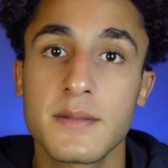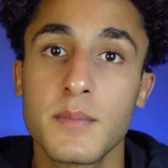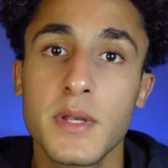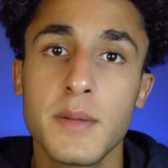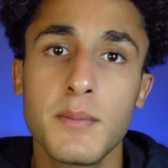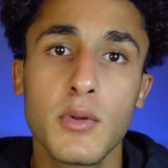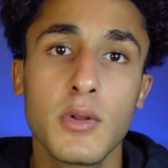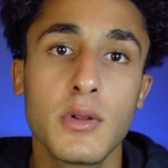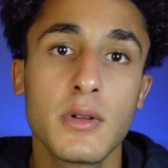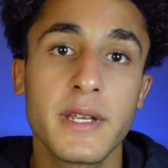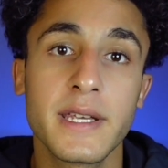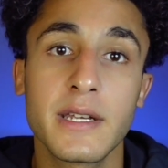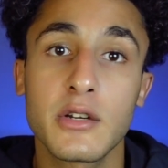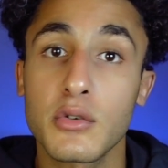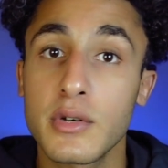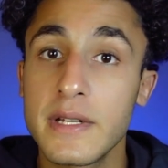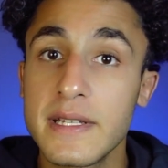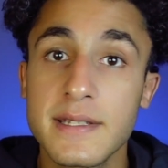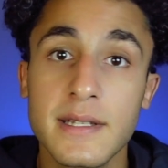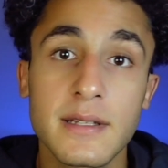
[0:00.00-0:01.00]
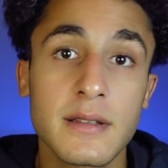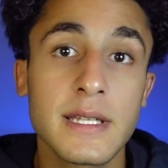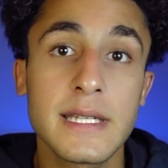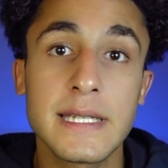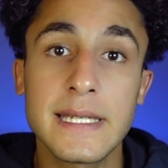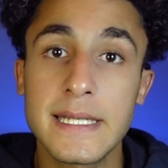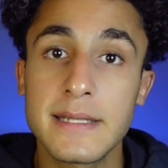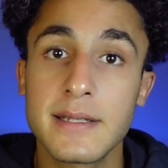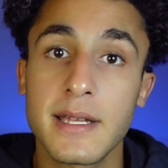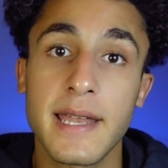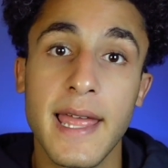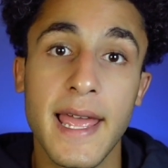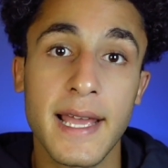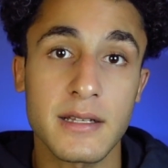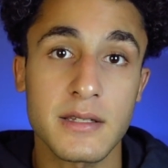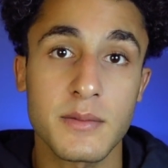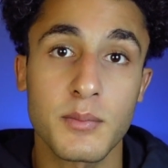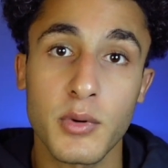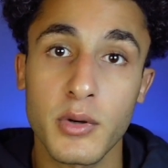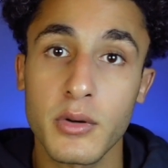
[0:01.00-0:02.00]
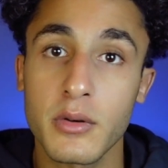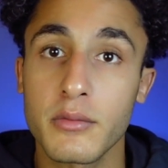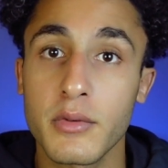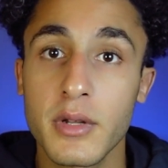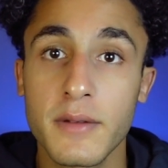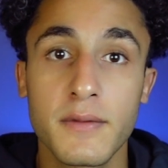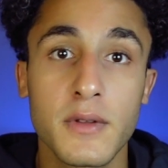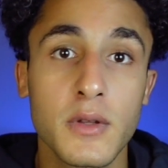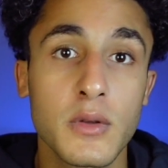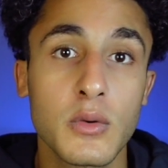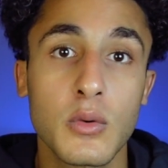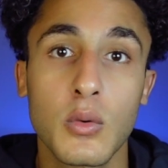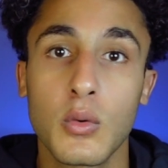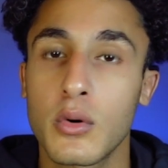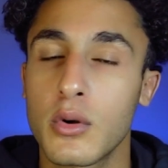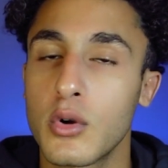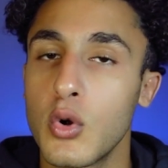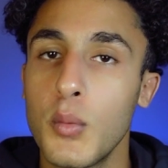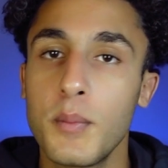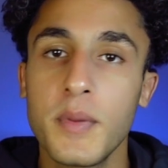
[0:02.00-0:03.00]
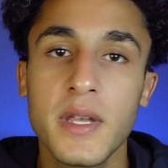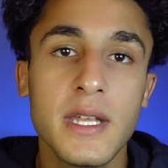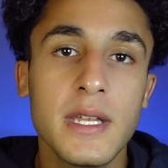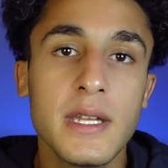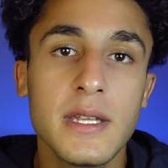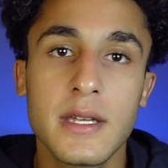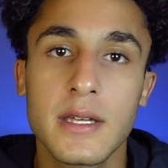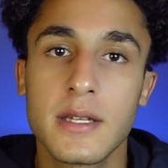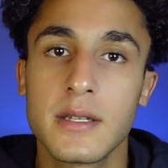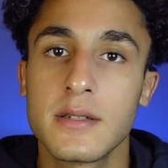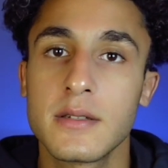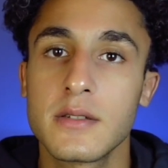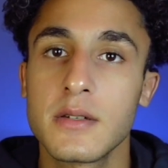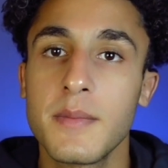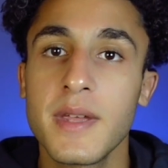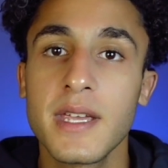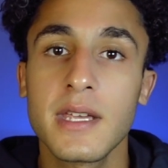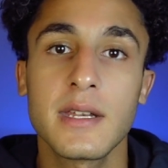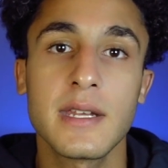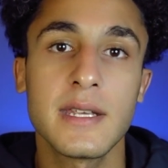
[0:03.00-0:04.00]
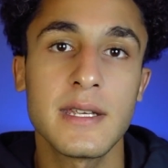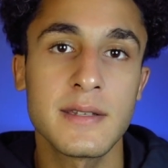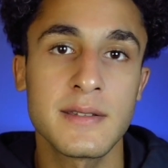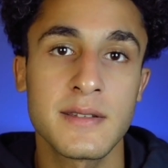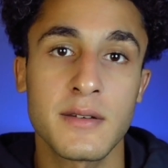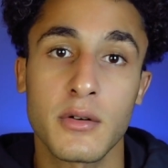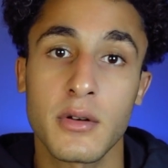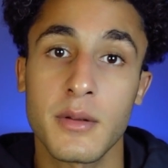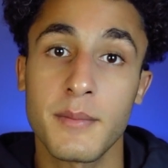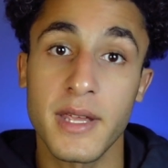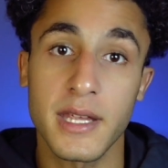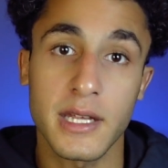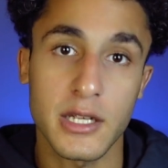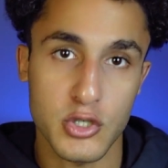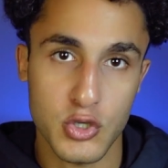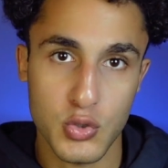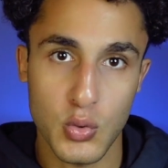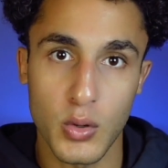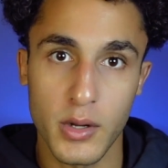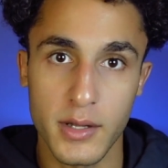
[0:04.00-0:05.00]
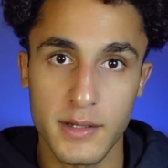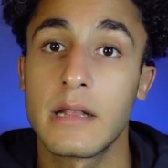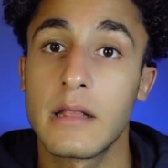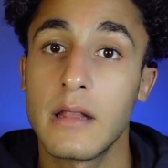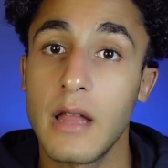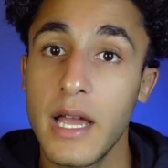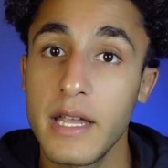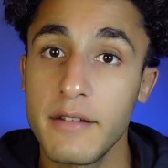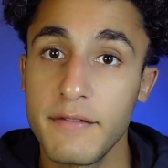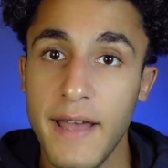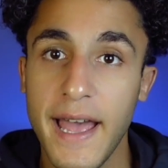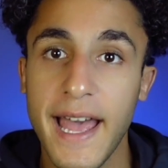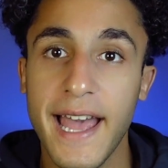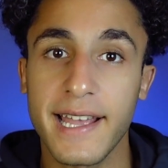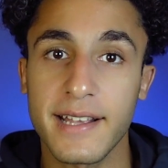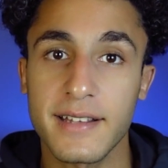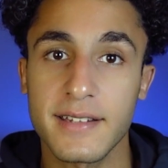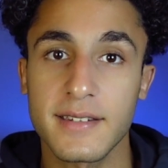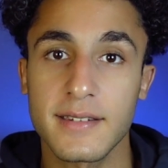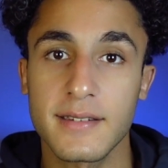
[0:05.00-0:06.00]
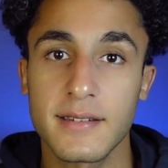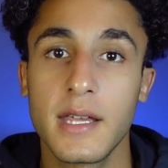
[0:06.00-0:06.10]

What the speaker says: people increasingly need an expert review or opinion to make it easier to make a choice. And life hacks.